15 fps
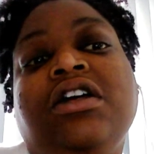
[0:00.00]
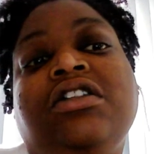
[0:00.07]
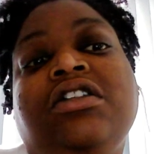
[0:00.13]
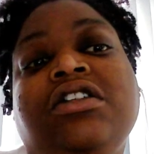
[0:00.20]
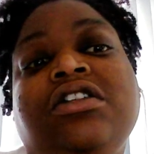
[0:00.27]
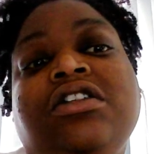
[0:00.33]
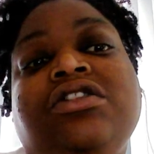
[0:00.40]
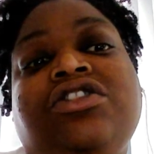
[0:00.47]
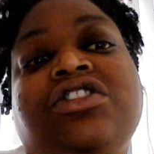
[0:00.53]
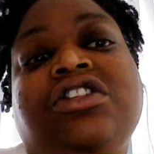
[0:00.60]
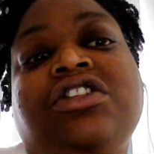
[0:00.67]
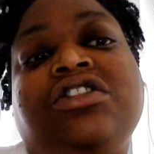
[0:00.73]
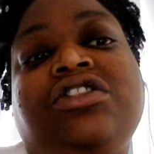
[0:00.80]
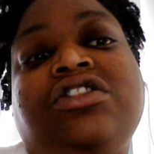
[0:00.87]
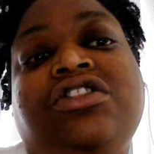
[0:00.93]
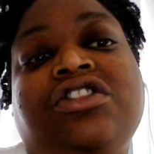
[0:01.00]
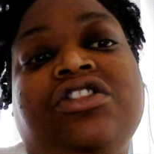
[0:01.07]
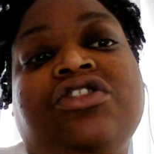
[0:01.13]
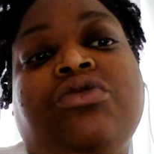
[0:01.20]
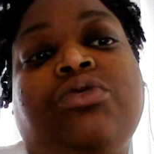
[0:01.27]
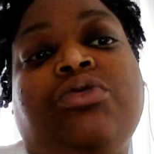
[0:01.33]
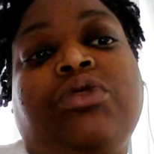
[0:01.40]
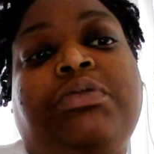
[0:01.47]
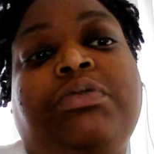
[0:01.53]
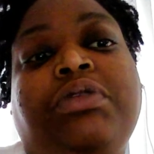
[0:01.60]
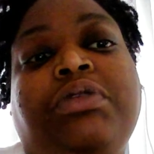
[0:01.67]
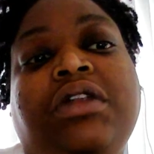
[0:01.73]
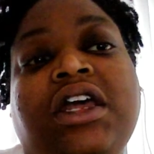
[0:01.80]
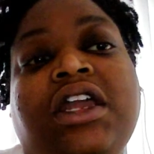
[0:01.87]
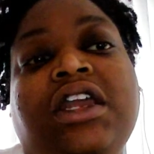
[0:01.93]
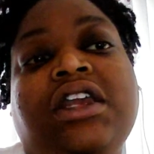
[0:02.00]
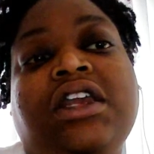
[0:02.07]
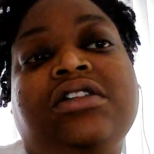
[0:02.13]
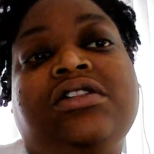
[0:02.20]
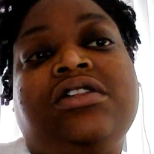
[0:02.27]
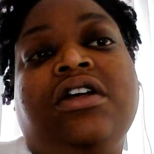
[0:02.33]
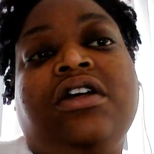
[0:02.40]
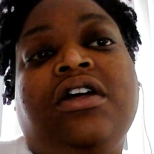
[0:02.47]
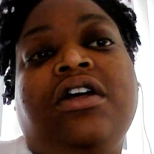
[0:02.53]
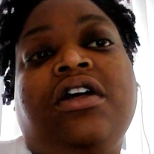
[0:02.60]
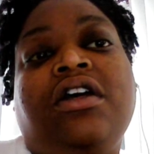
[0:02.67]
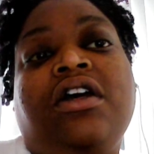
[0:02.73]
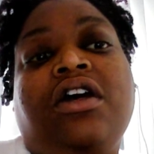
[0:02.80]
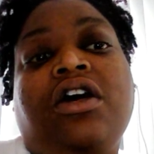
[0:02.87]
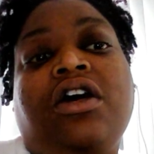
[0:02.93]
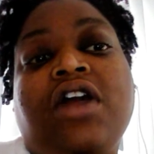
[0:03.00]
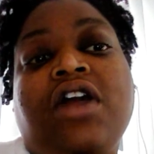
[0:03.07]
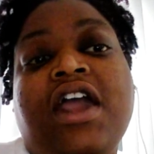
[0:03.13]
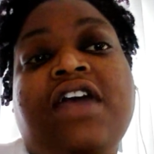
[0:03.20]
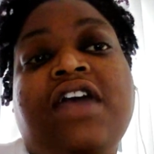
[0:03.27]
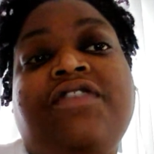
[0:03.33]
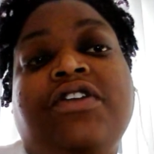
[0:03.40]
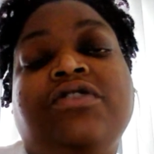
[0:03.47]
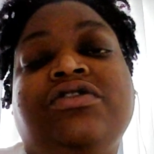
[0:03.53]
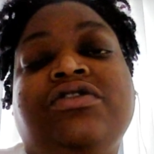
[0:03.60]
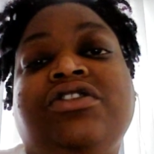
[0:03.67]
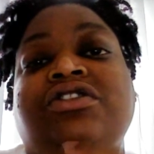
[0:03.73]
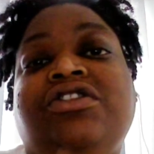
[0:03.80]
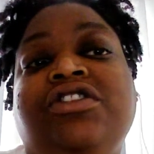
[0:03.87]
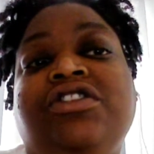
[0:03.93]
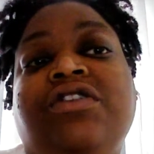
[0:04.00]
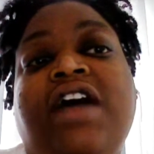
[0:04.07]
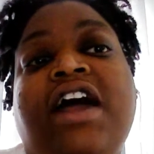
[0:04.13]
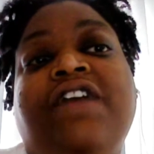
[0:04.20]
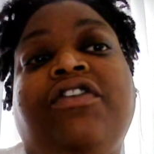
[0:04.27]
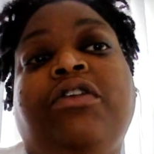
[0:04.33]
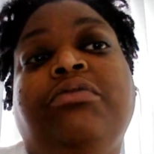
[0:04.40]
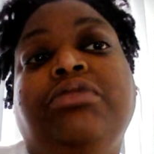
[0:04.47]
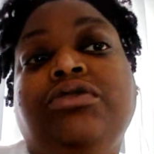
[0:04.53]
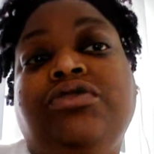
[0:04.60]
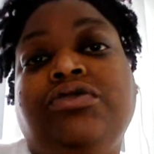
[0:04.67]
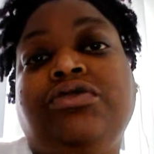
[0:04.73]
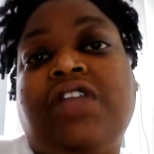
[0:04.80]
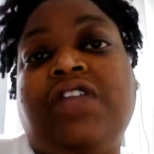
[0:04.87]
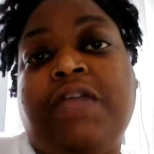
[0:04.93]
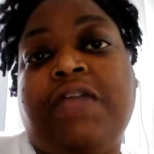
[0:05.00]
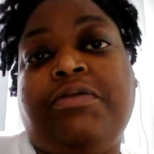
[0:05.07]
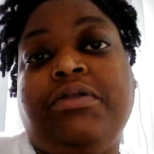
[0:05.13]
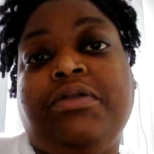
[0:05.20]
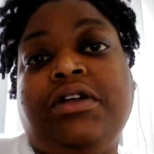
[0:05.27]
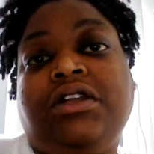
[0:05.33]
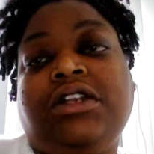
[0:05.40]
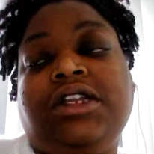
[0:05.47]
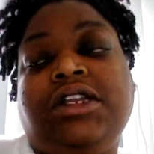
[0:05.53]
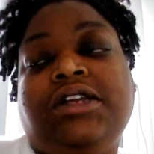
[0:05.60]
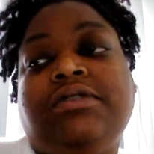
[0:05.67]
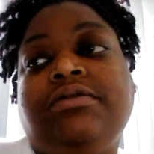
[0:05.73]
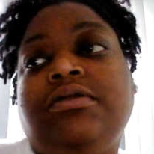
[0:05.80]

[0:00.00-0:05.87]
then she could still replace her headphones and still have her Bluetooth capability.